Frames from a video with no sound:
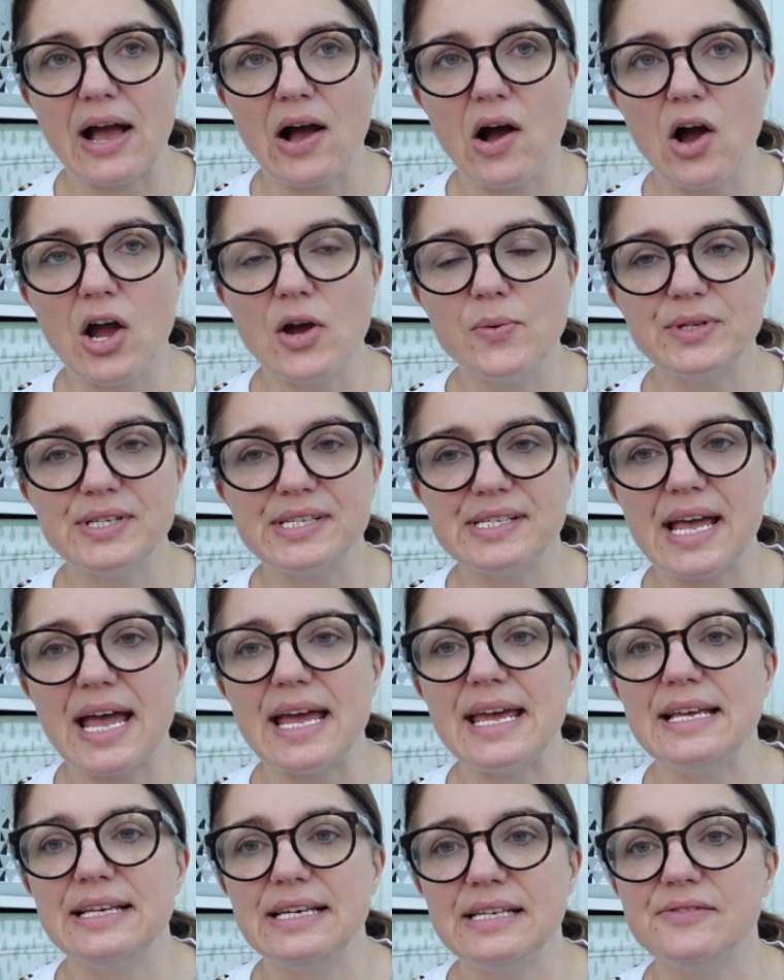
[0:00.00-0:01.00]
I would
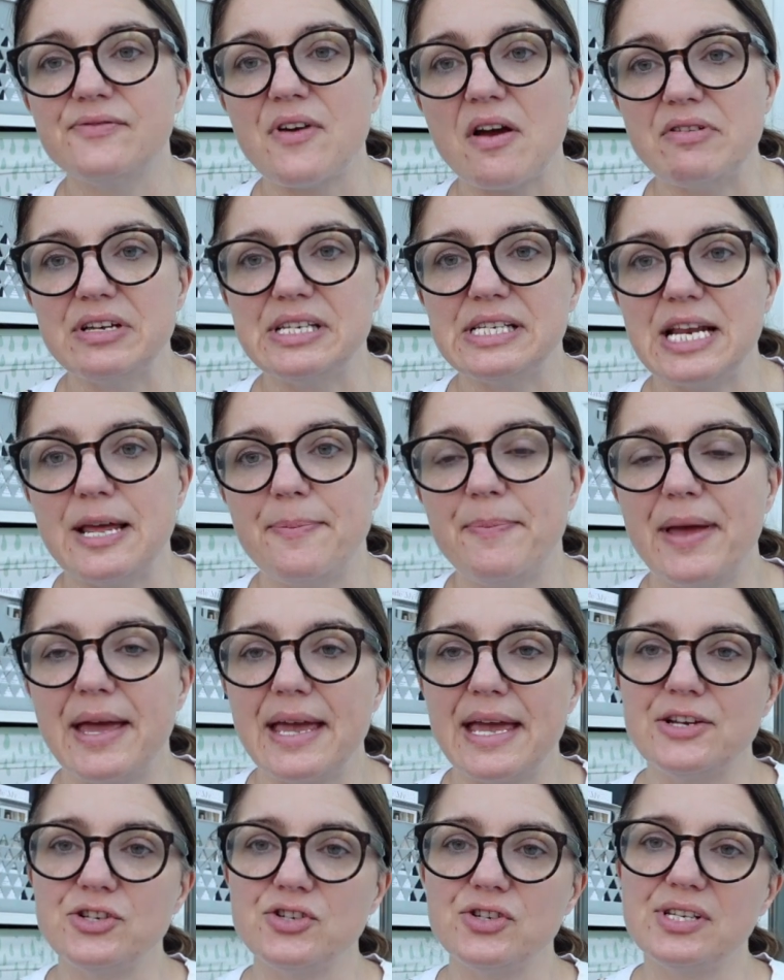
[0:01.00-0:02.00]
say it is very
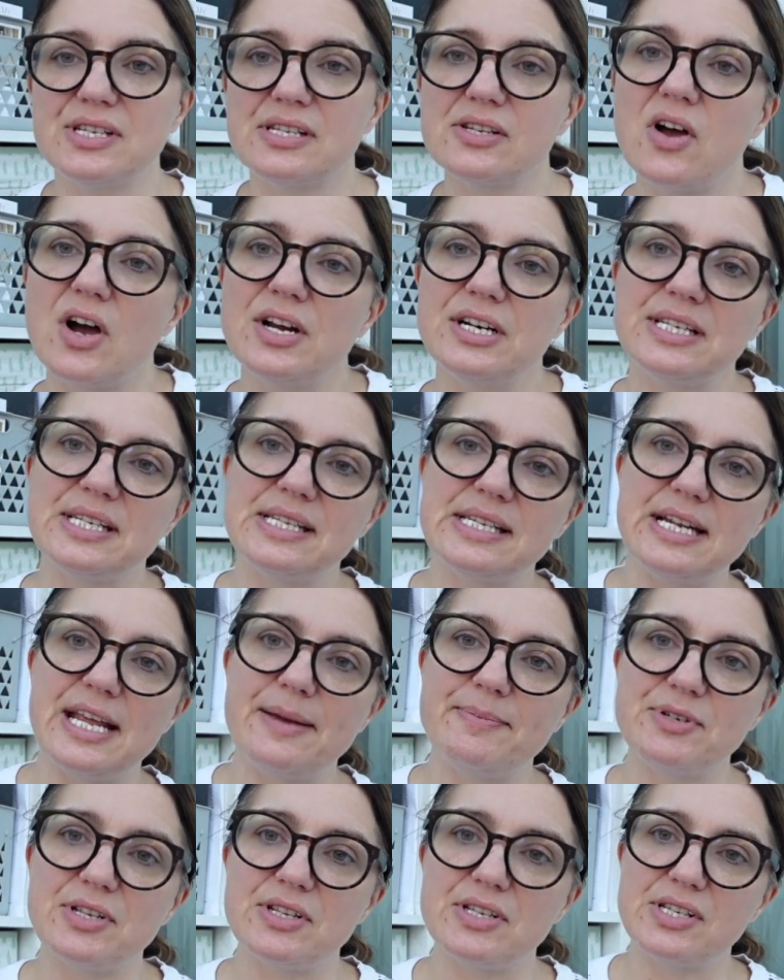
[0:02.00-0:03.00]
slippy. It just kind of
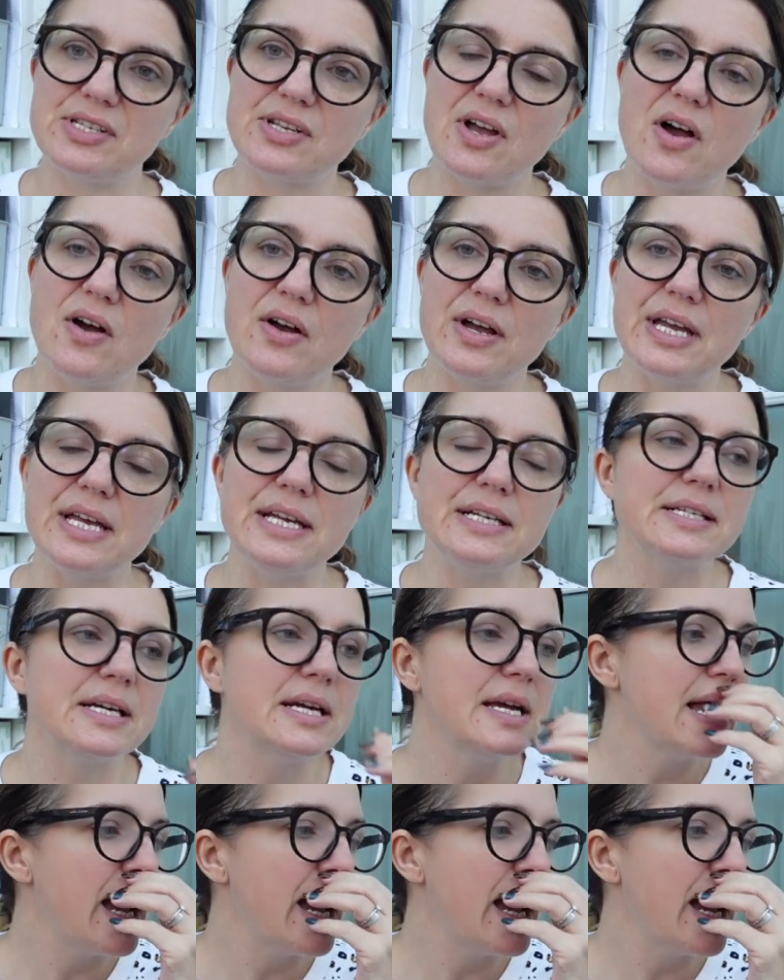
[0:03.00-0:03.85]
slipped to the side.